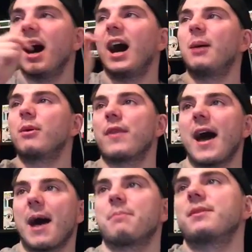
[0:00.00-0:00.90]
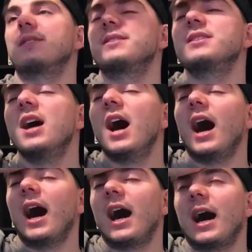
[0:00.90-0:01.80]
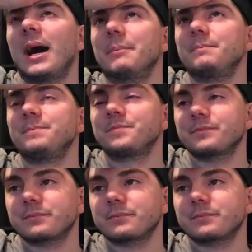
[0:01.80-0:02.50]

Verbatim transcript: Um, that happened. Um,